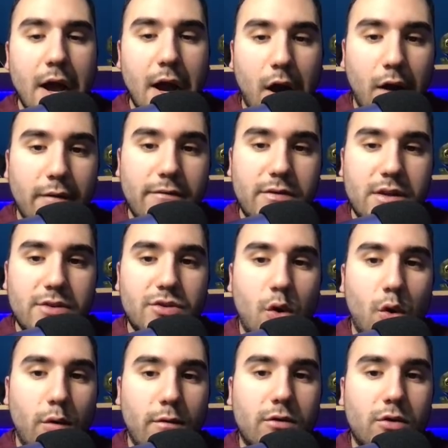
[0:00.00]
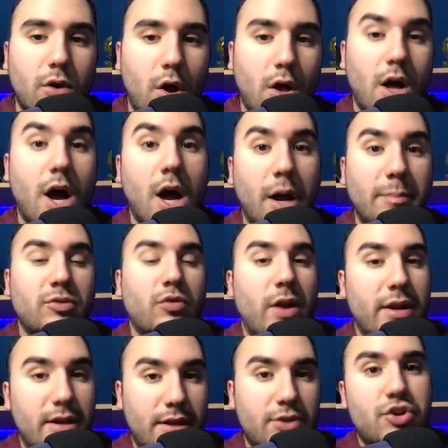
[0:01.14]
of this overall
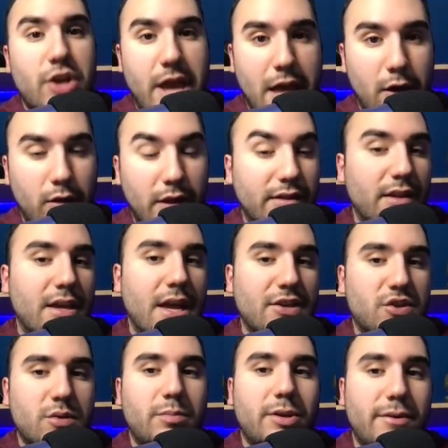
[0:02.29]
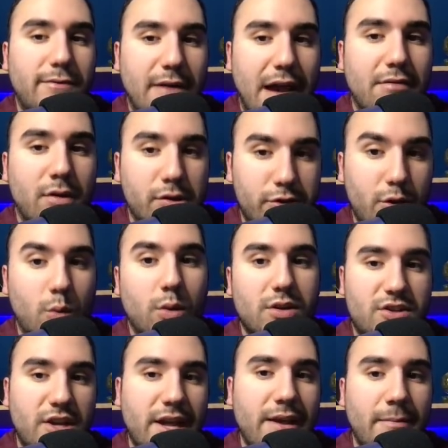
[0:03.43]
uptrending channel that the S&P 500
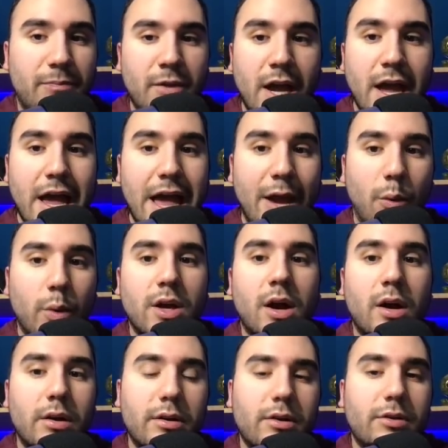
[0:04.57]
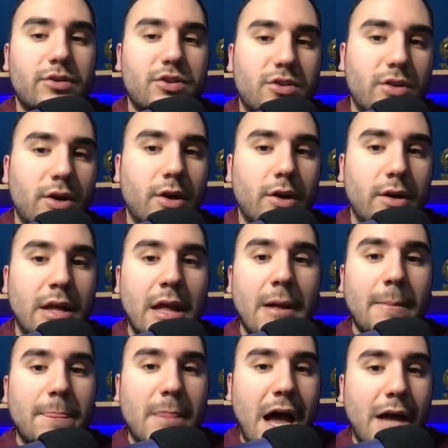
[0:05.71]
was in, and we understood
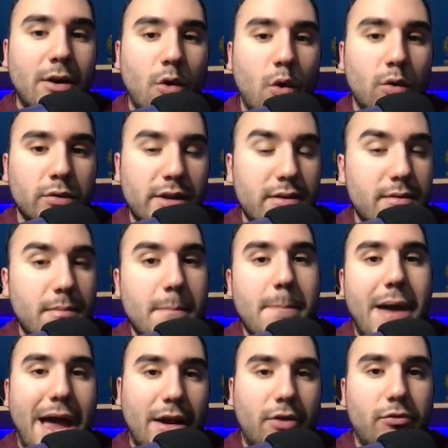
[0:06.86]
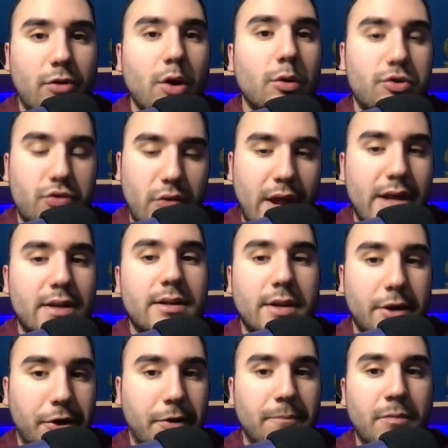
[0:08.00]
not only the macro trend
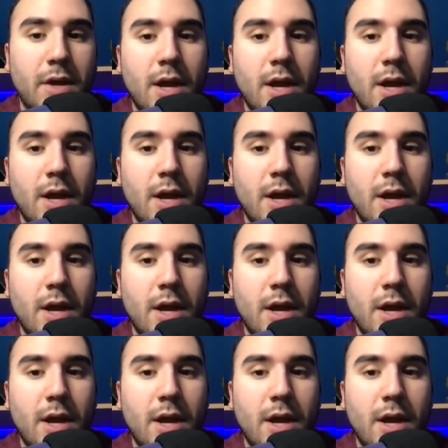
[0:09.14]
here,